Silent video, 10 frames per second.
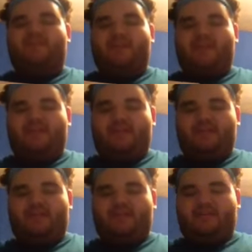right here.
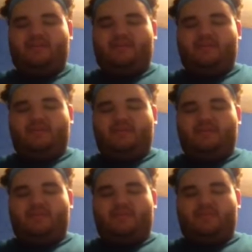
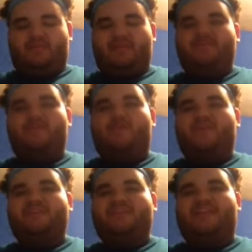The run for
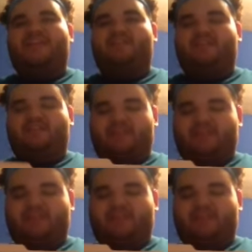Oregon is going to end eventually.